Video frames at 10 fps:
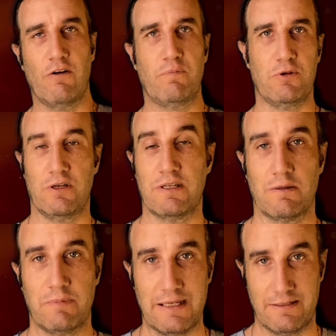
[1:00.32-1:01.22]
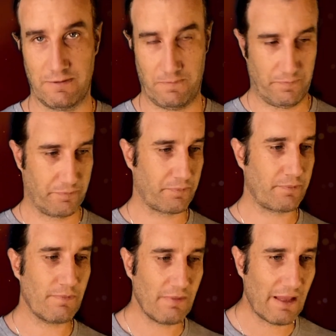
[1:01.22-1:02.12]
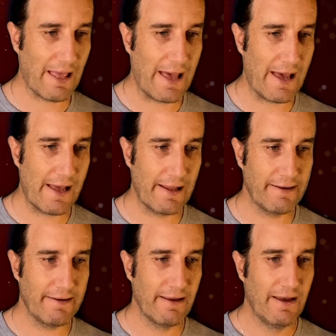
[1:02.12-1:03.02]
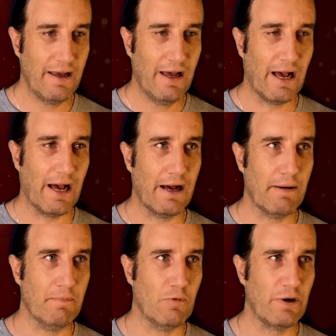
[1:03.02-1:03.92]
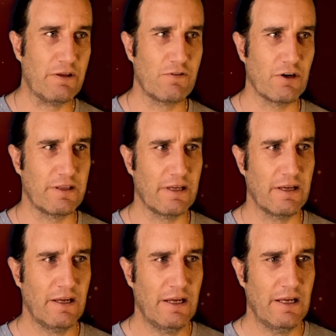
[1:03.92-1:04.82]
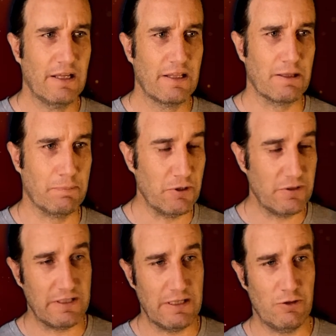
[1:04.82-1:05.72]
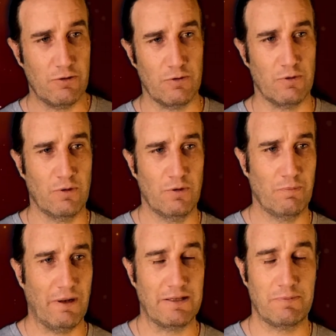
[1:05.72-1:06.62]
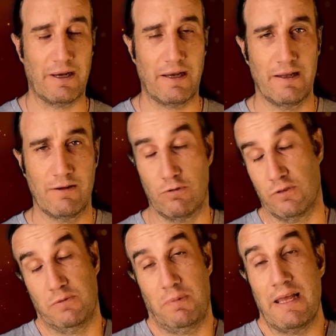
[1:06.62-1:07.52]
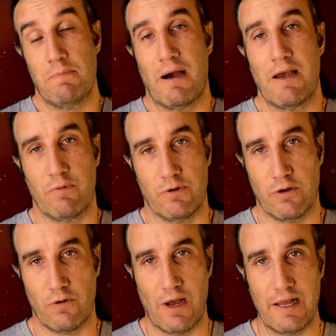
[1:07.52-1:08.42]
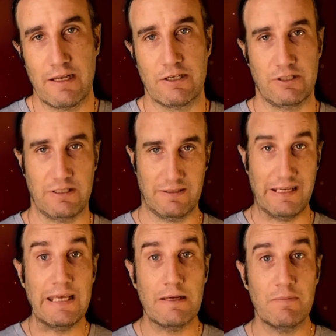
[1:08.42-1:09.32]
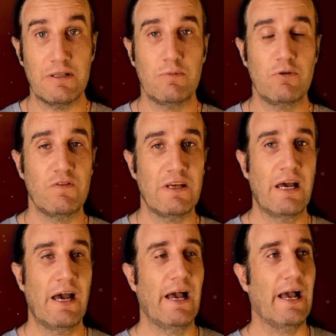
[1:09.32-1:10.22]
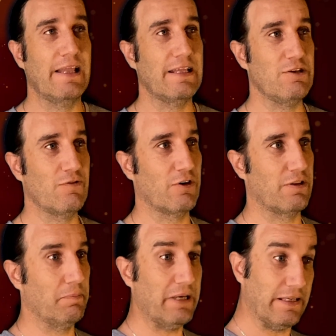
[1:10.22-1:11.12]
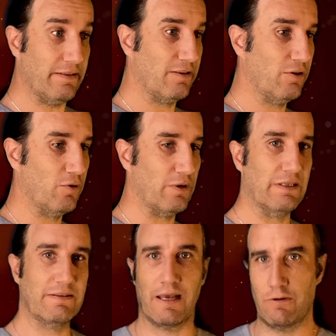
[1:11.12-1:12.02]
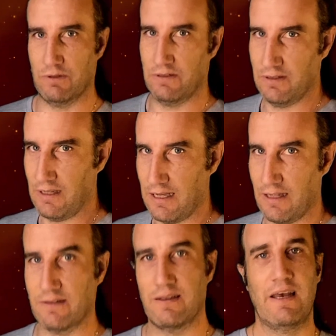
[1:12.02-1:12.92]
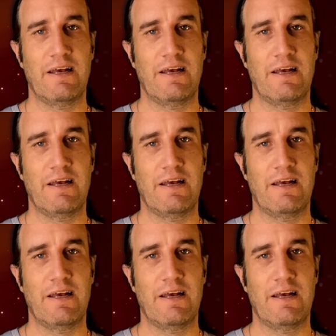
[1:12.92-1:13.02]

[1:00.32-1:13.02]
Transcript: of Beauty and the Beast. And um, where you've got the the beauty who plays by or is played by Winona Ryder, and she's Kim in the movie. And then you've got the Beast, who is Edward Scissorhands.